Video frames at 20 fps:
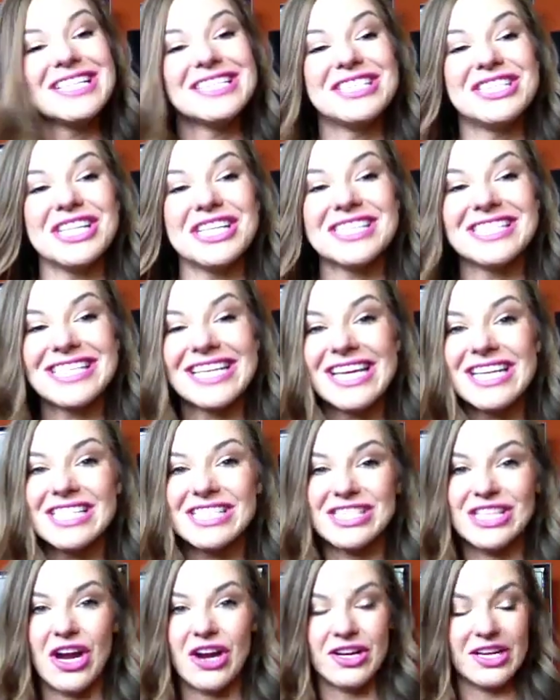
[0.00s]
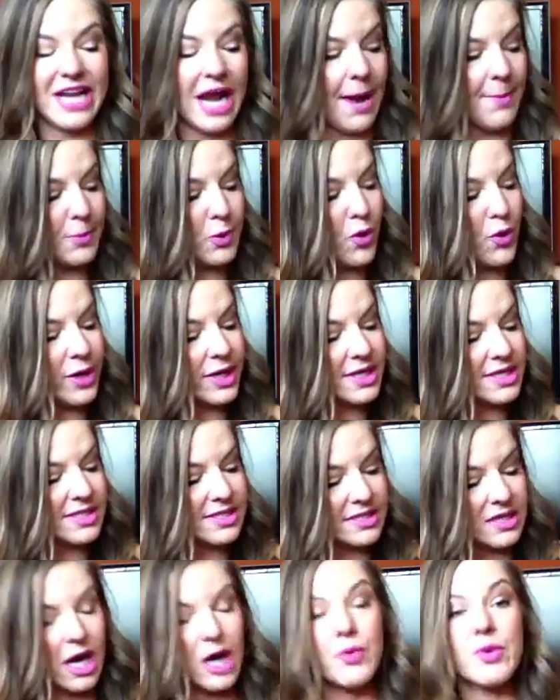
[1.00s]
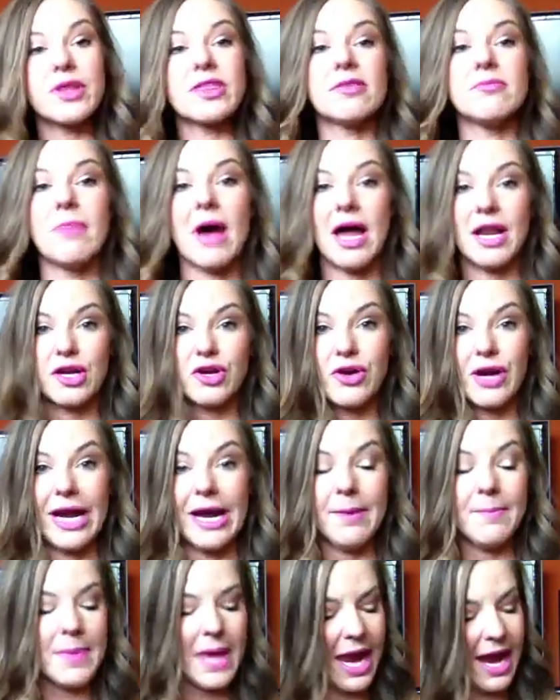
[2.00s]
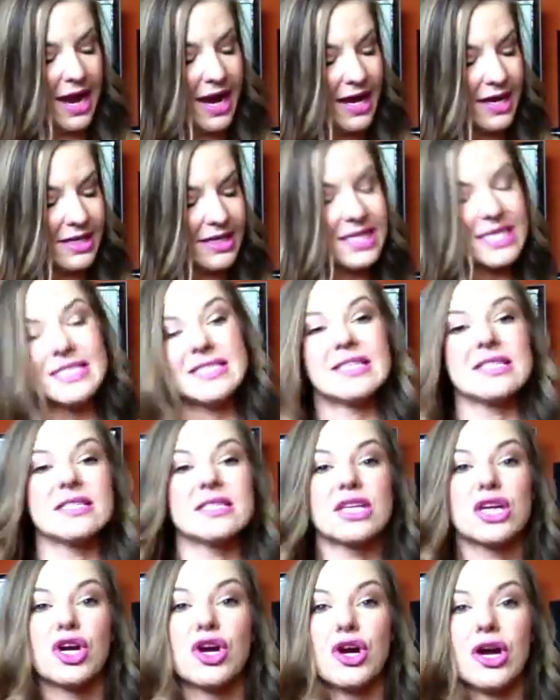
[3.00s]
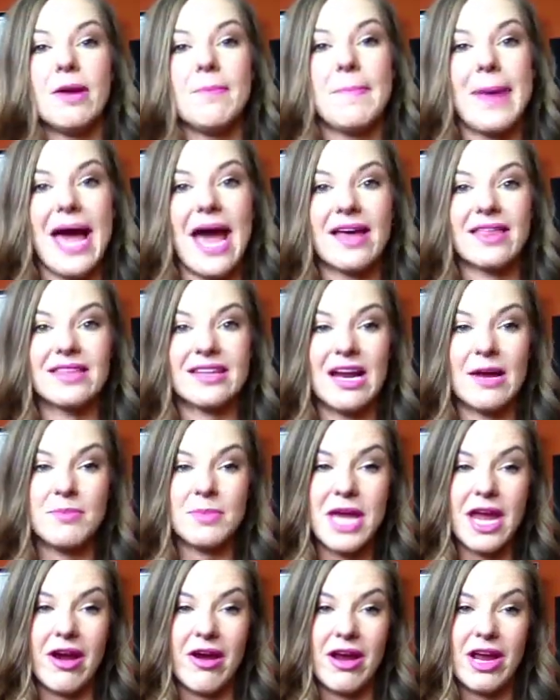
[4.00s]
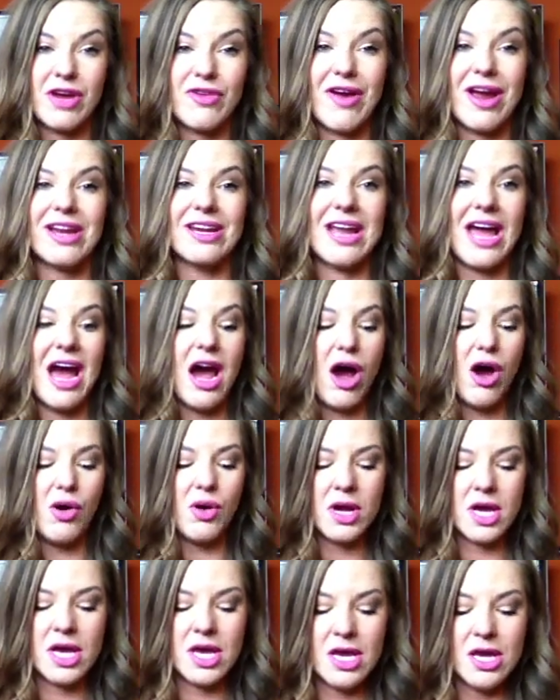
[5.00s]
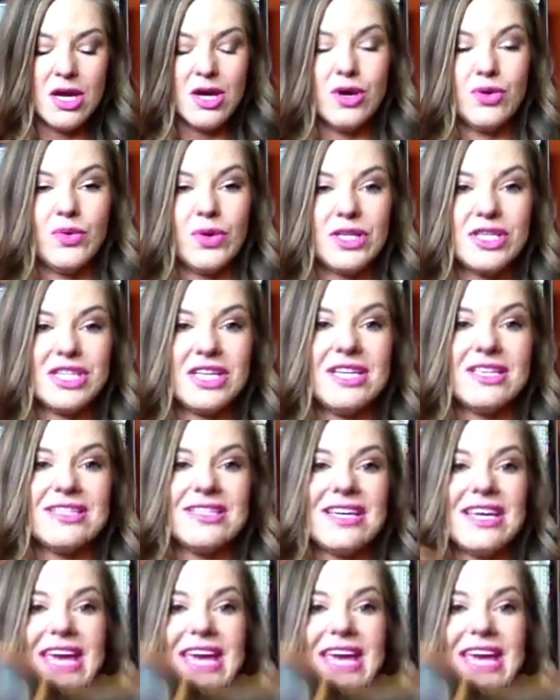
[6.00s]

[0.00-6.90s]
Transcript: Just to get started, I'm going to start with Monogram, and this is the current bag that I'm carrying right now, which is the